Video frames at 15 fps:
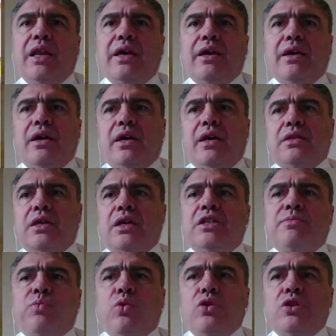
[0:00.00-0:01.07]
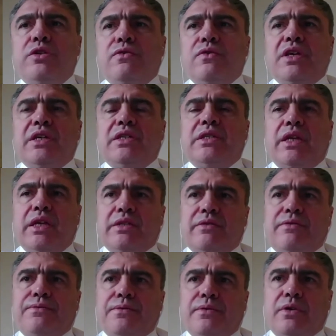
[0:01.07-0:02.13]
to this end,
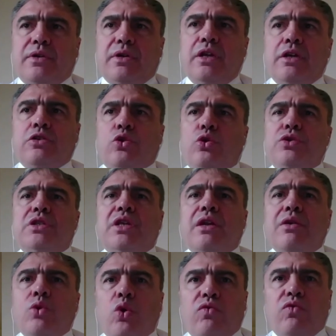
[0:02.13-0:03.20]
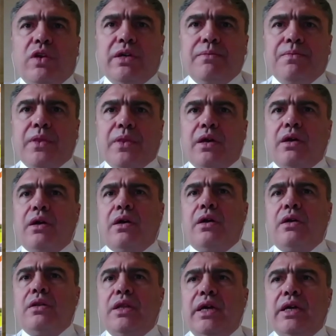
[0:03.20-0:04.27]
we suggest to use
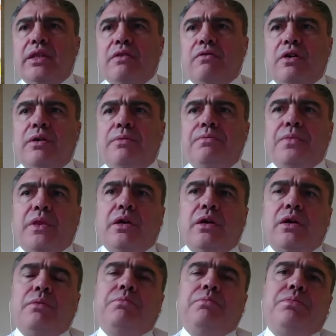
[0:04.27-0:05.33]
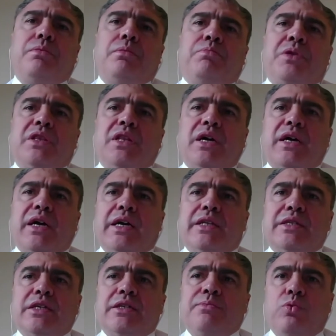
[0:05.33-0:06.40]
marketplace,
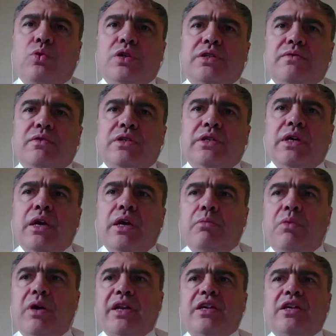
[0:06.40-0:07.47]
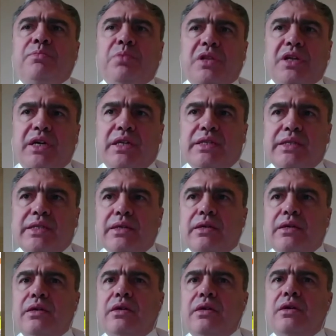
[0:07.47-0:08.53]
AgroMarket. This is going to be the
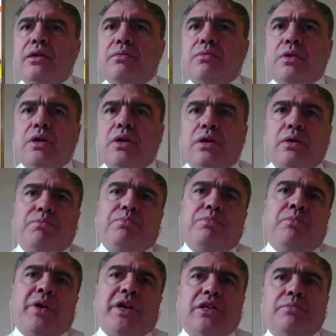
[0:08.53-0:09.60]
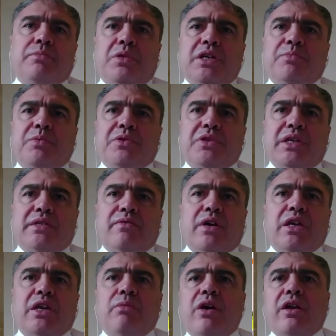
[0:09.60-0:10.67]
marketplace that we suggest. And
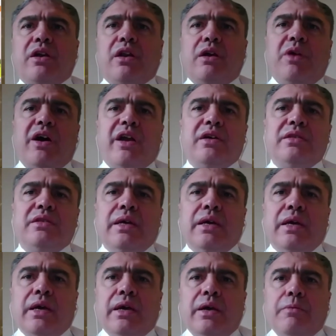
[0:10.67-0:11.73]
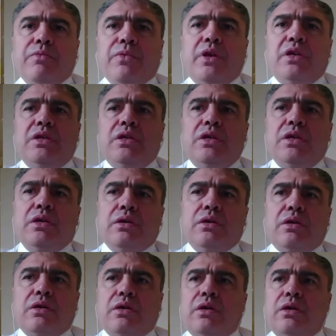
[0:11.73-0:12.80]
Dr. Pharma is our partner
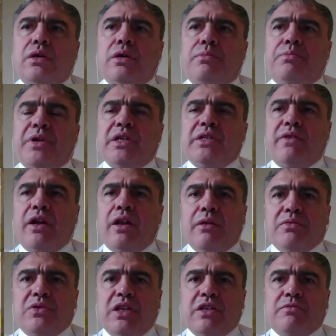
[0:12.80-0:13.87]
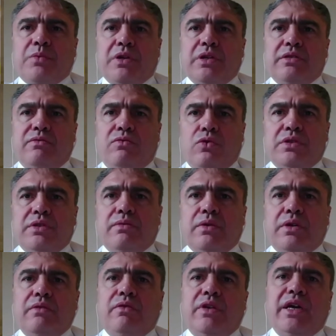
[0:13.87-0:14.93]
in production means. Dr.
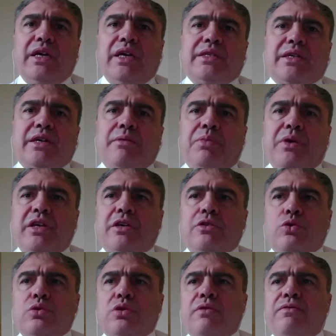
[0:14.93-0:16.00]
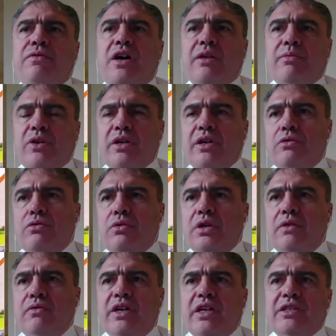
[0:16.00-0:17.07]
Pharma produce organic mineral
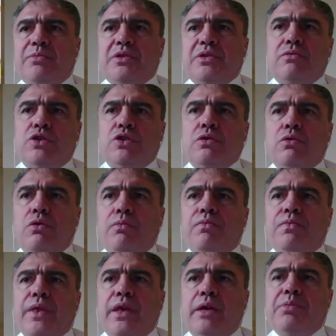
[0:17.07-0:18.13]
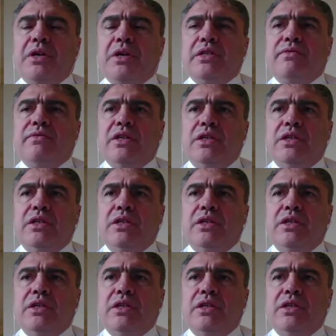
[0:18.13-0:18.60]
fertilizers, inorganic